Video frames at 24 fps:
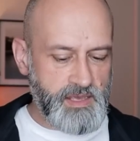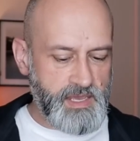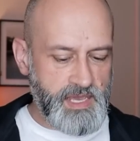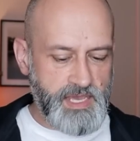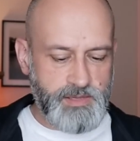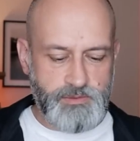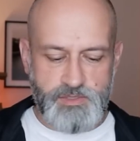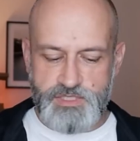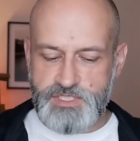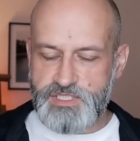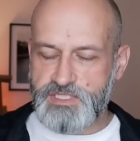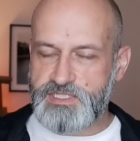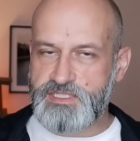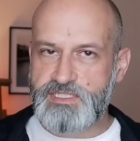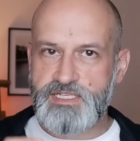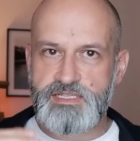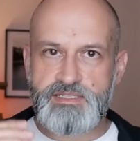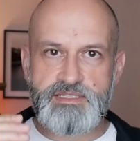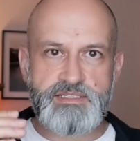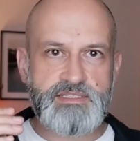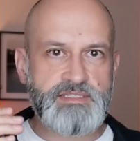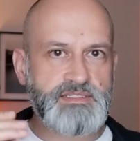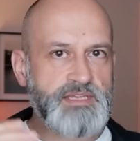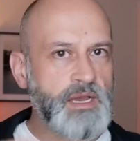It was just
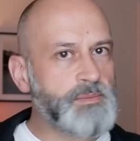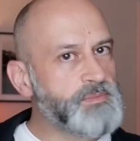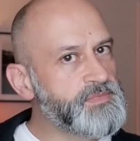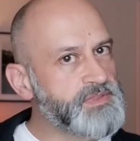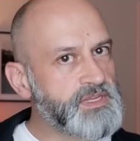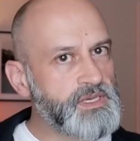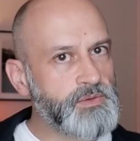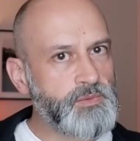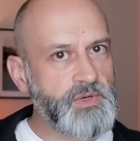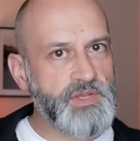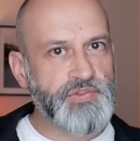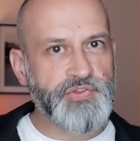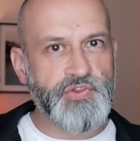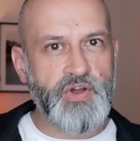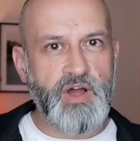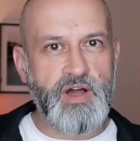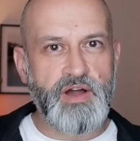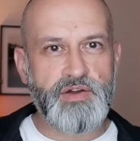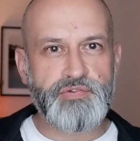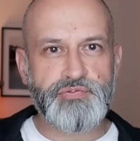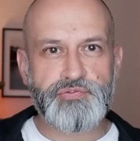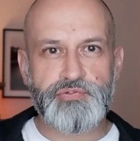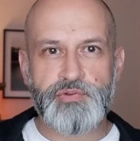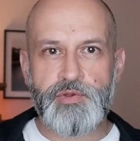that something was
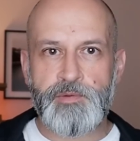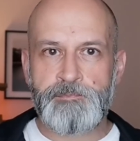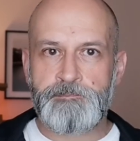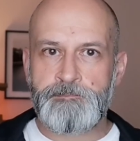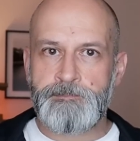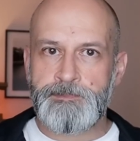off